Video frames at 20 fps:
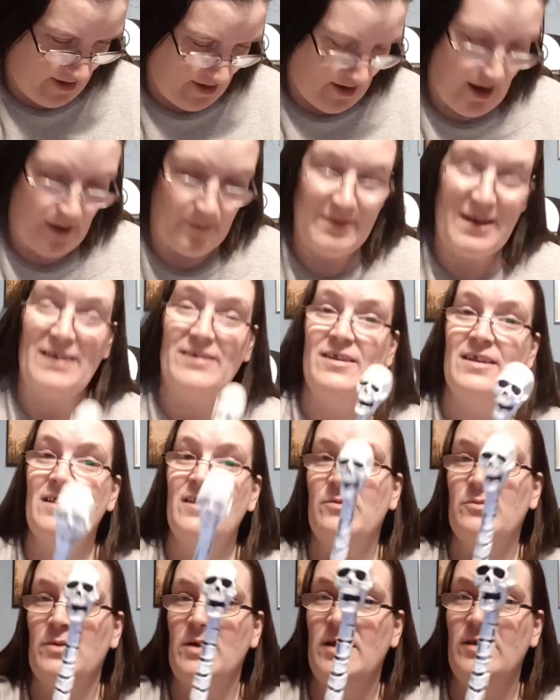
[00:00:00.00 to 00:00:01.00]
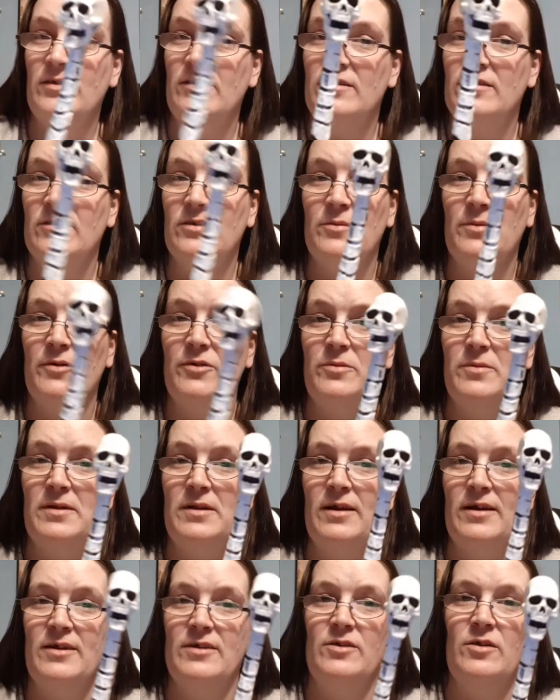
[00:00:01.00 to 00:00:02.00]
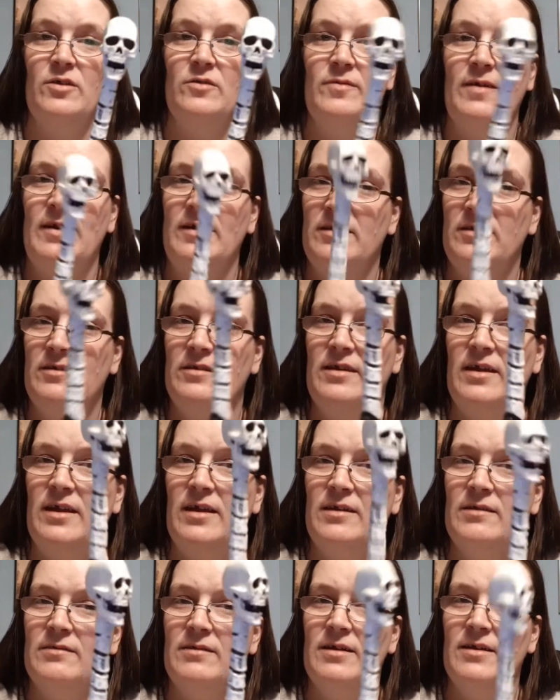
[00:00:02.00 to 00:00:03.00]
I'm guessing this isn't supposed to be like an Ollivander thing.